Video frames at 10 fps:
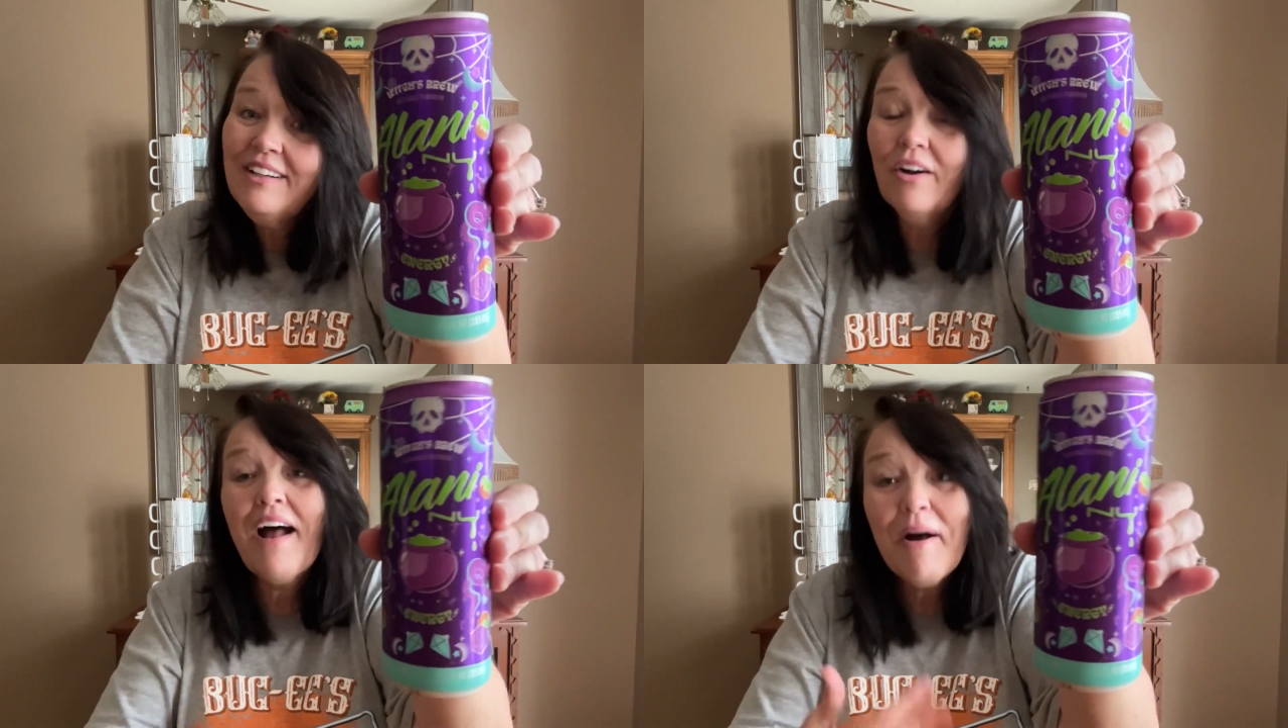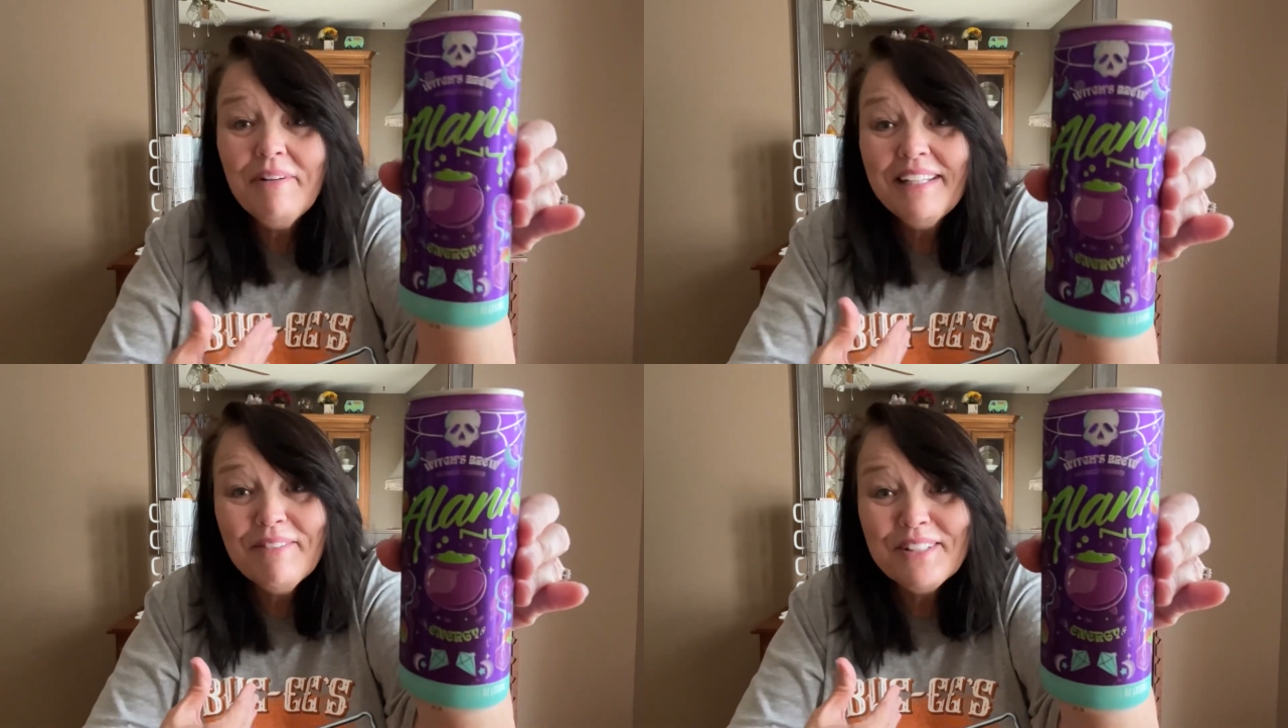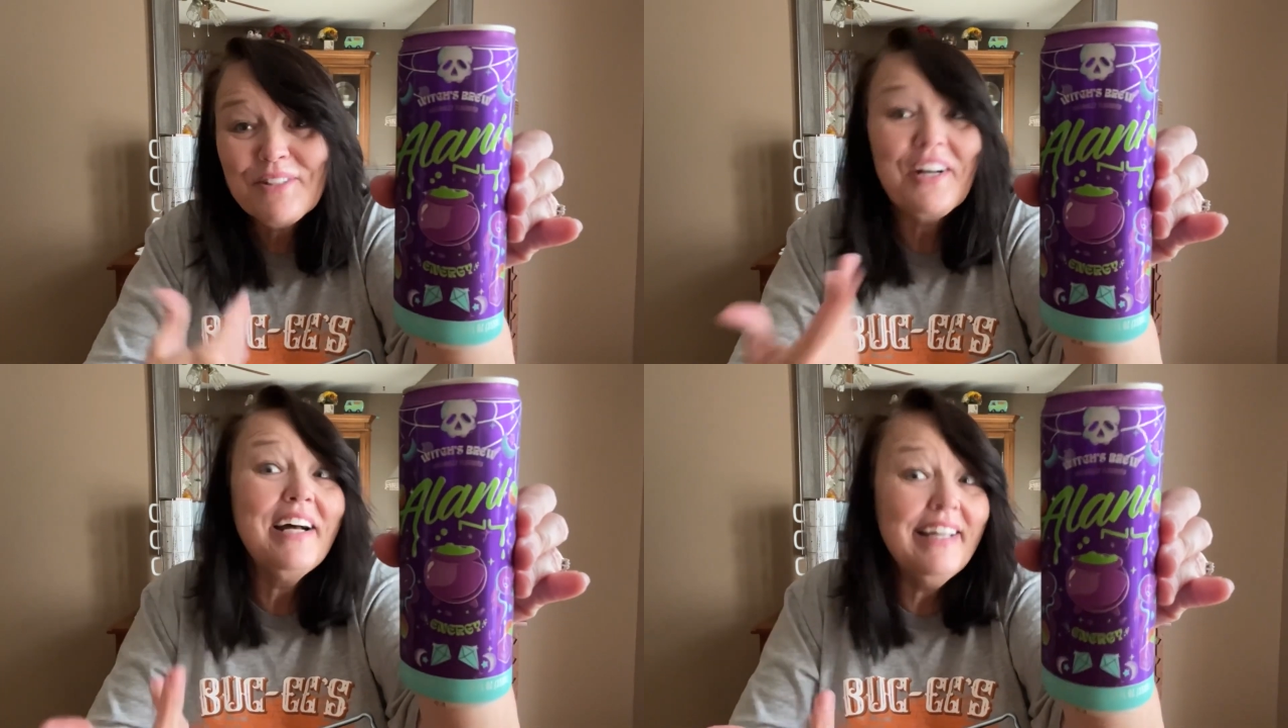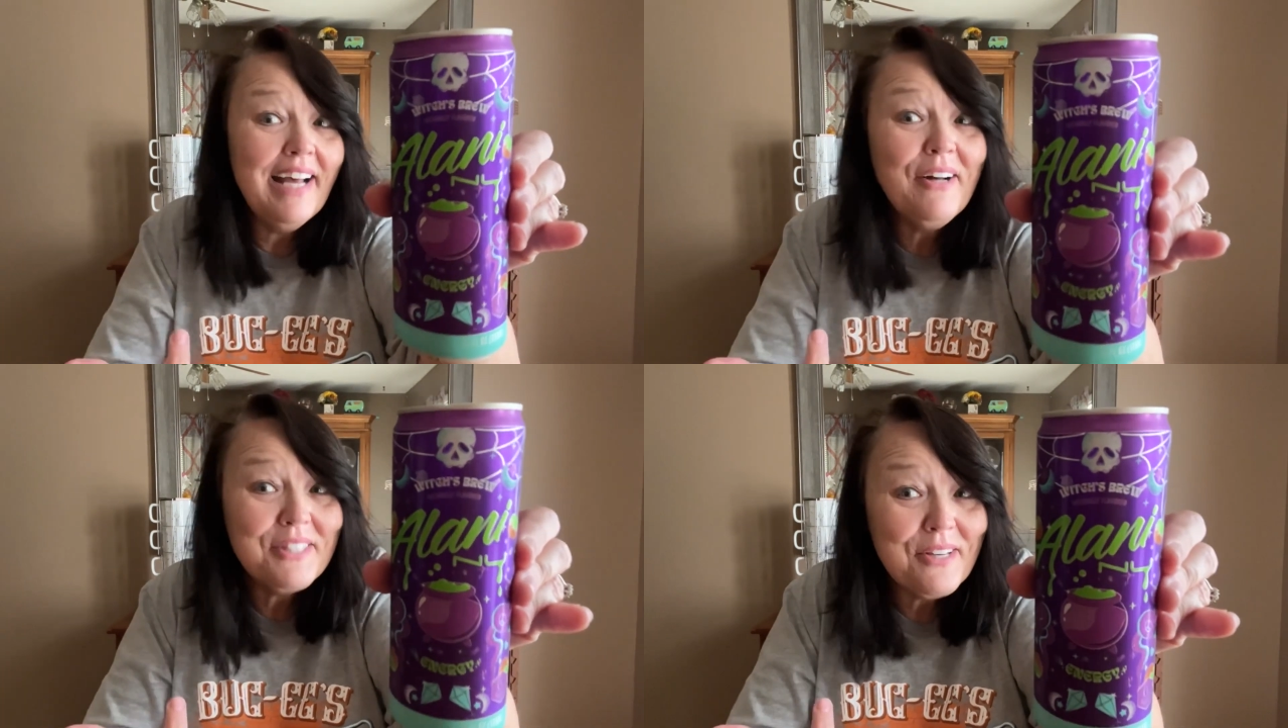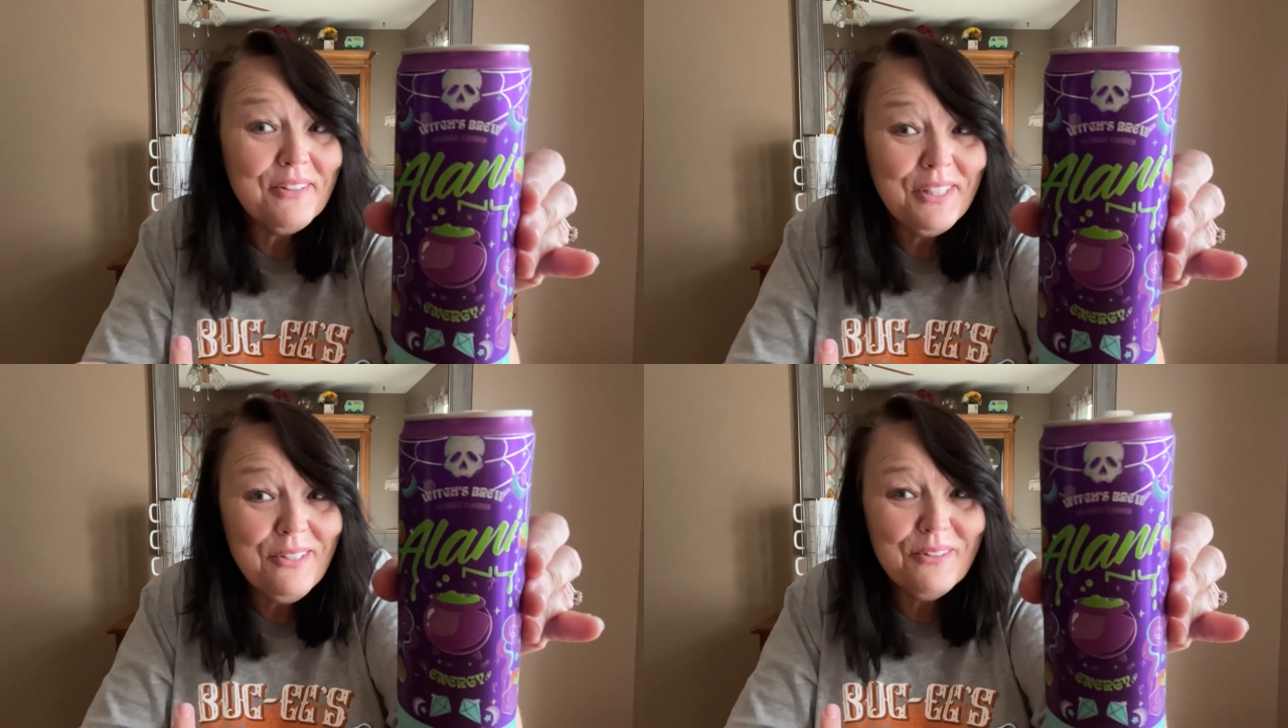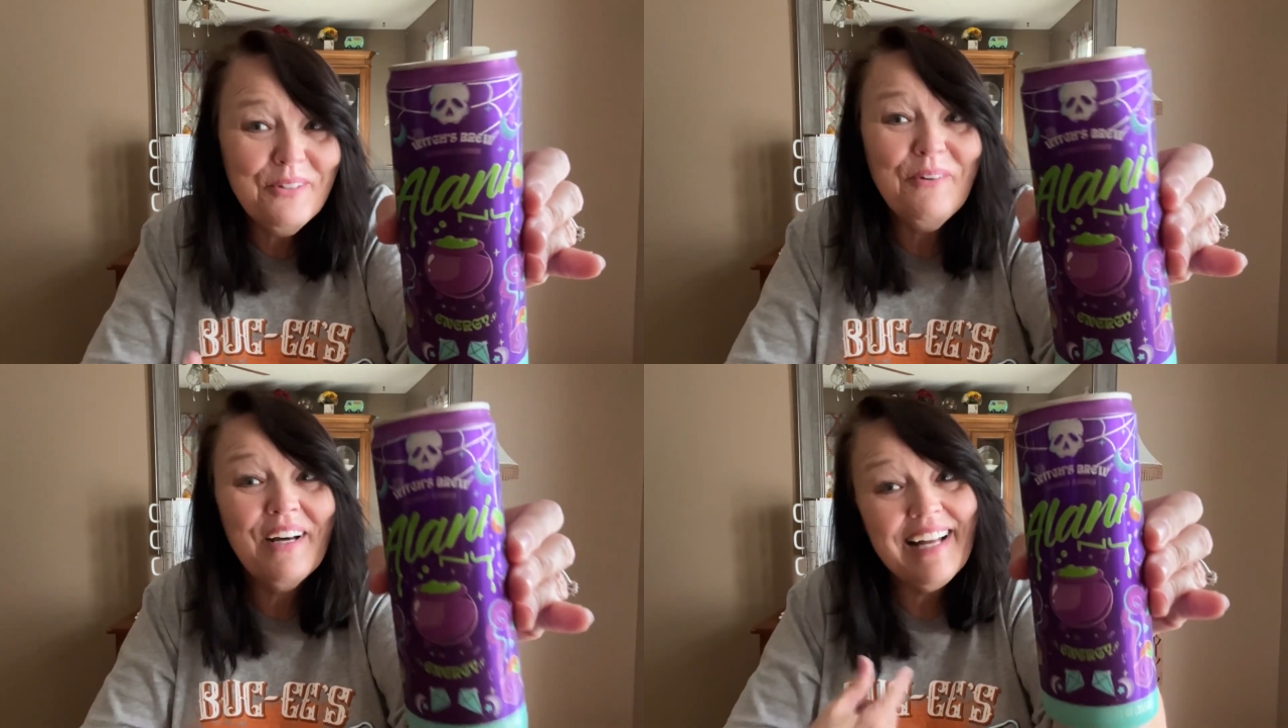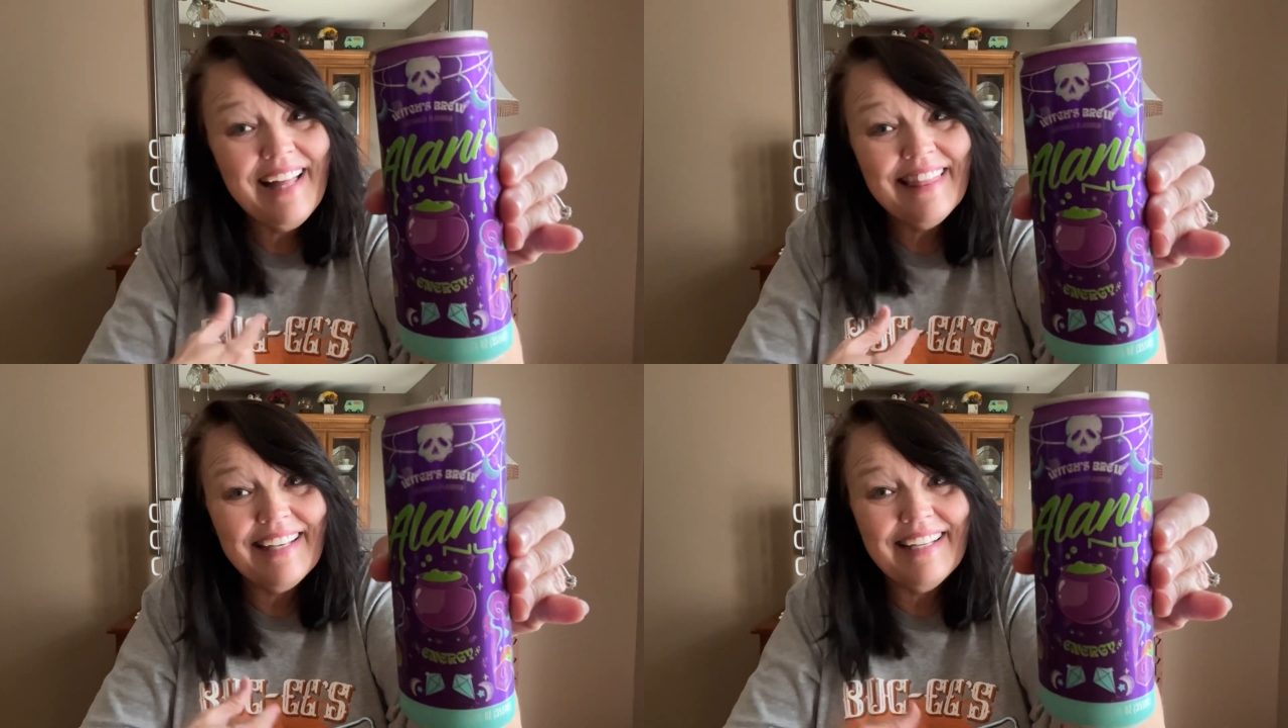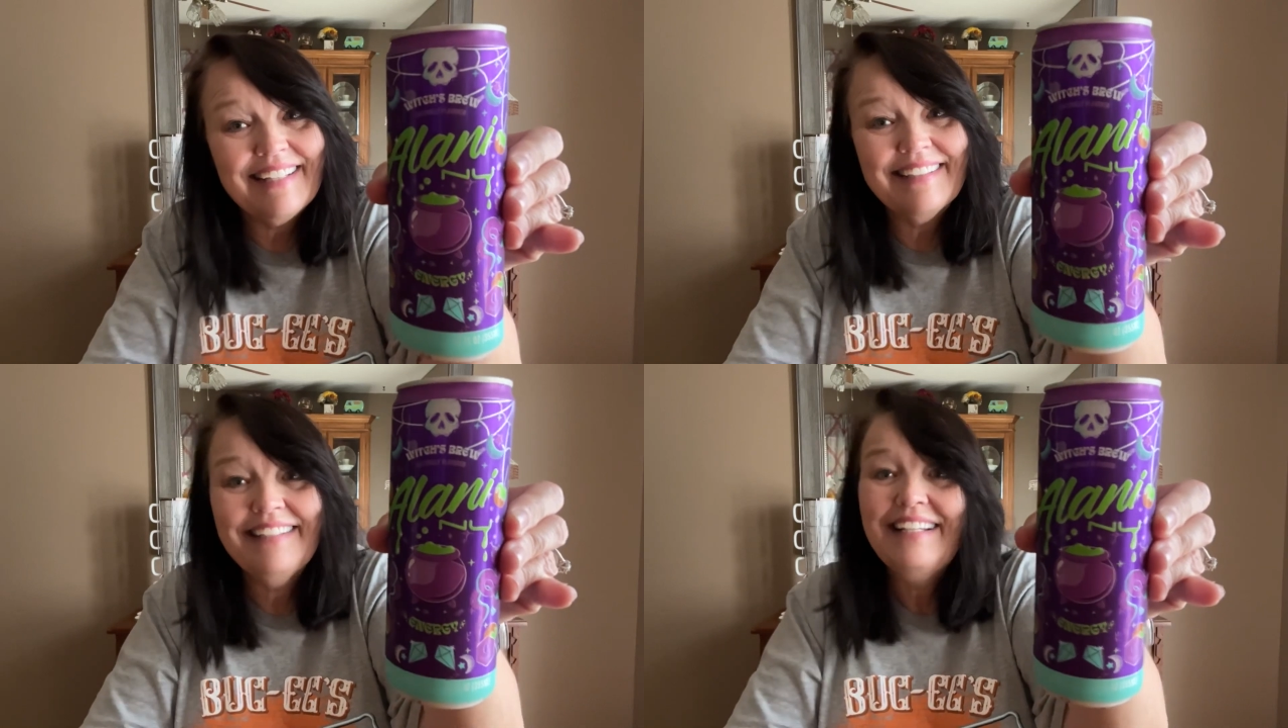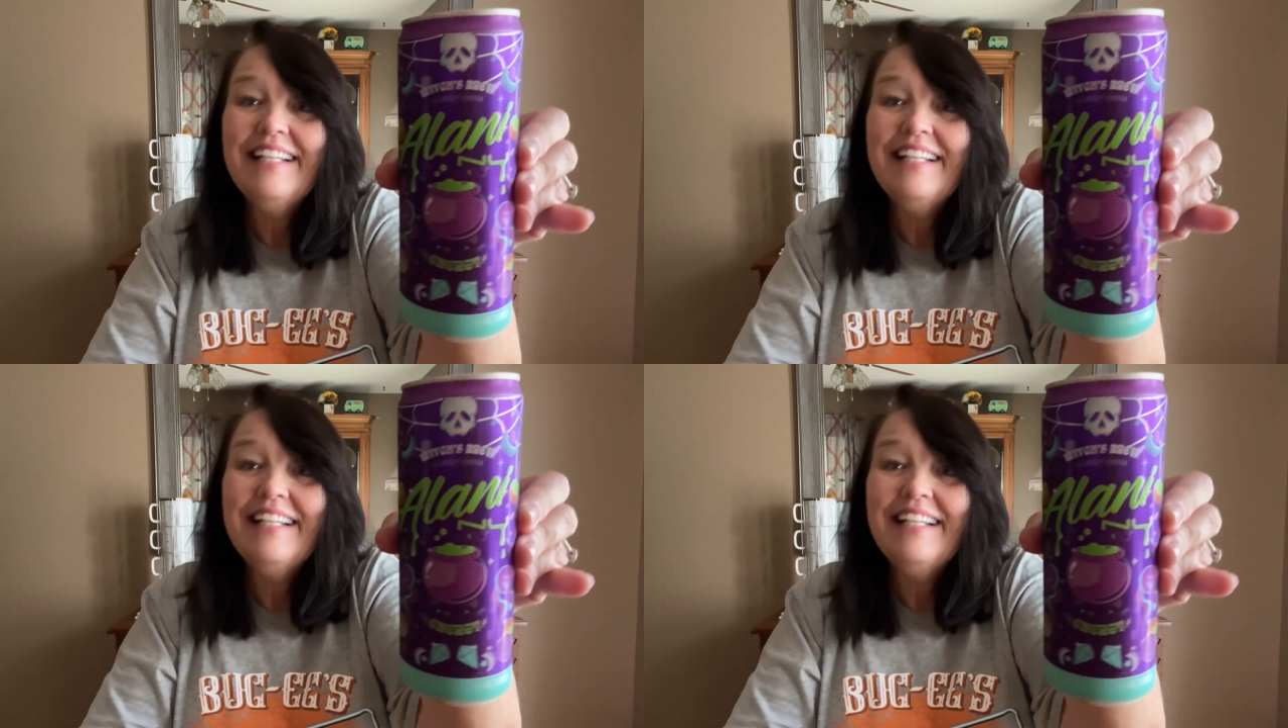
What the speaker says: or I would give it a try, and I'll tell you what I think.